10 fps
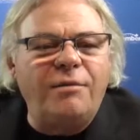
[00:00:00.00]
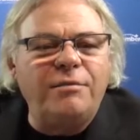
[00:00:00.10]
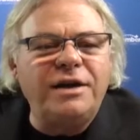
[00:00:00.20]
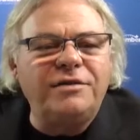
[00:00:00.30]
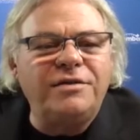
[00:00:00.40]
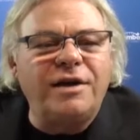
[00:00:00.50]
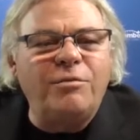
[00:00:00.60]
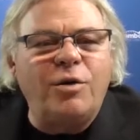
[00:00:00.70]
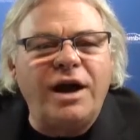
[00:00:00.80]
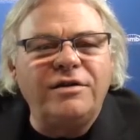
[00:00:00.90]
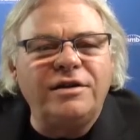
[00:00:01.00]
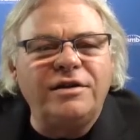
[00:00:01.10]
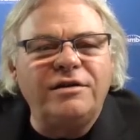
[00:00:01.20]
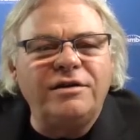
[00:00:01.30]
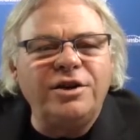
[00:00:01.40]
in some ways,
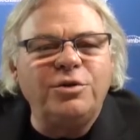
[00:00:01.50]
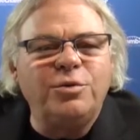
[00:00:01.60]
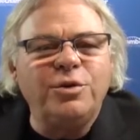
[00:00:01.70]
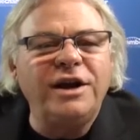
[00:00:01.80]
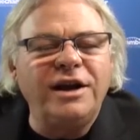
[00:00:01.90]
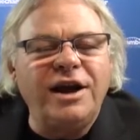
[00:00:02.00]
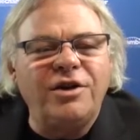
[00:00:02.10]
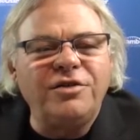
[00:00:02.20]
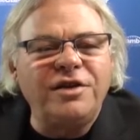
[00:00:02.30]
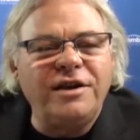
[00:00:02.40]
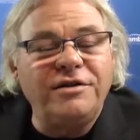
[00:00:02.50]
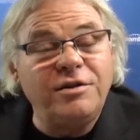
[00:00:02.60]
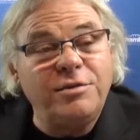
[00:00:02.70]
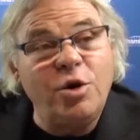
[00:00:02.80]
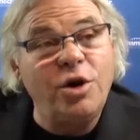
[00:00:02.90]
and you really are saying to
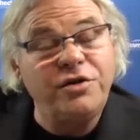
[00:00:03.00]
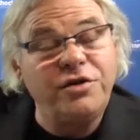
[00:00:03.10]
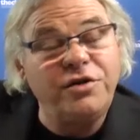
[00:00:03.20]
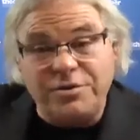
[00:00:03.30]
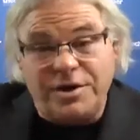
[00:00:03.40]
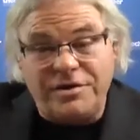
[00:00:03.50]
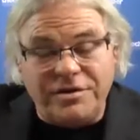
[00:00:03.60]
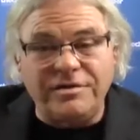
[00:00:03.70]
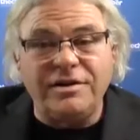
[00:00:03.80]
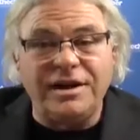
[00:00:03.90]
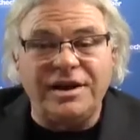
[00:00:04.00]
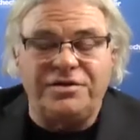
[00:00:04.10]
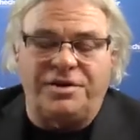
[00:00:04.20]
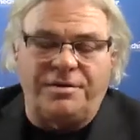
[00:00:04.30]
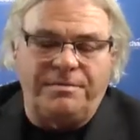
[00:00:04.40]
the more centrist
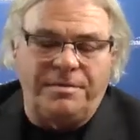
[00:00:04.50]
listener,